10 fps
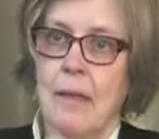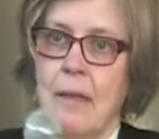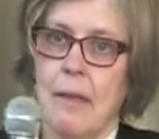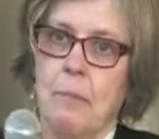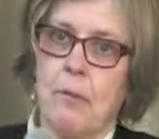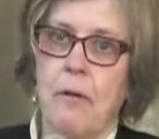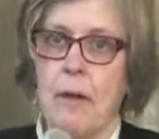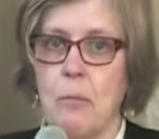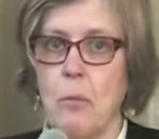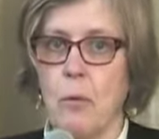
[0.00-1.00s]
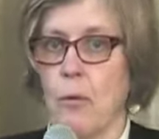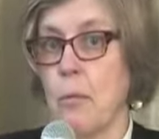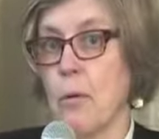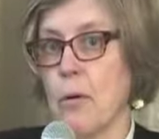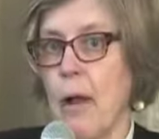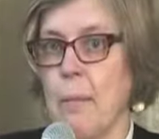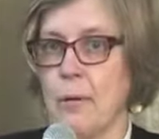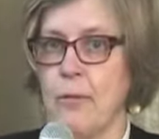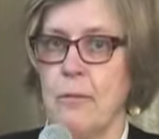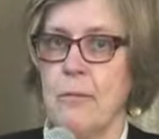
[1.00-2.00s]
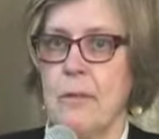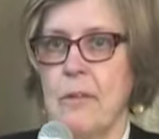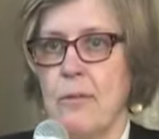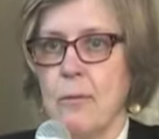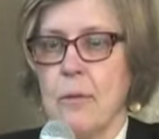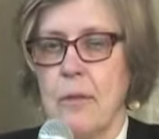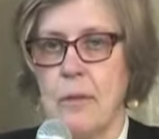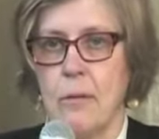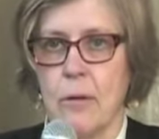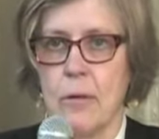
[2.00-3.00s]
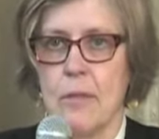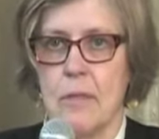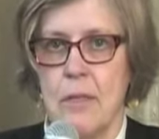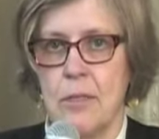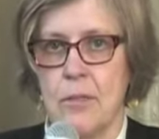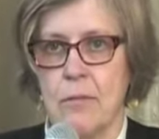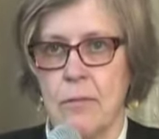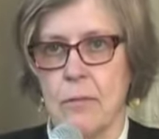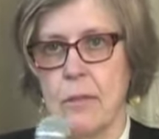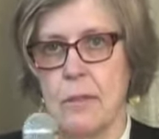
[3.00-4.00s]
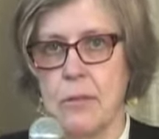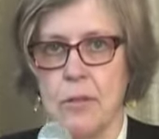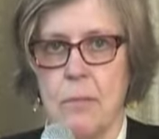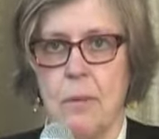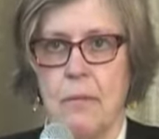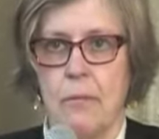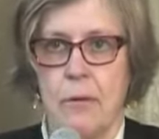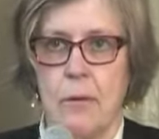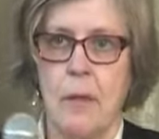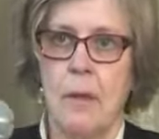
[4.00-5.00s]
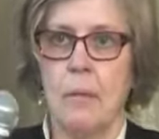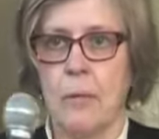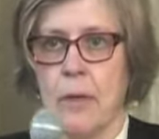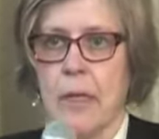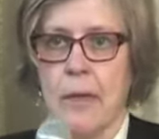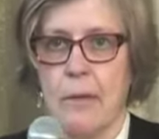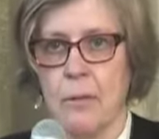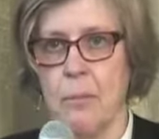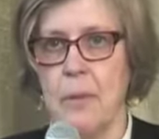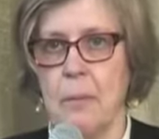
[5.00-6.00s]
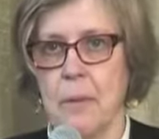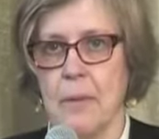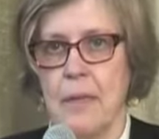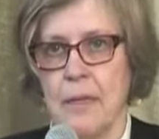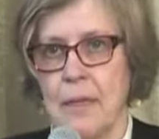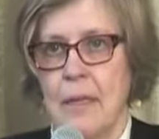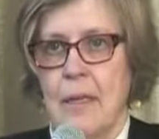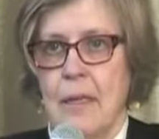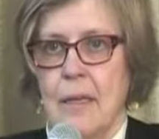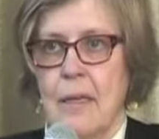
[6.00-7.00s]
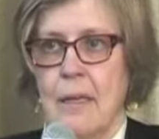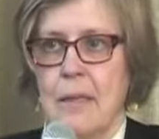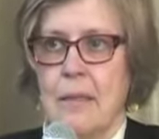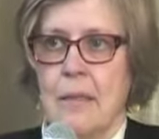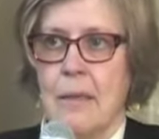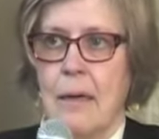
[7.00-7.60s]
they provided more and more opportunities within the organization for leadership and for bringing other people in. And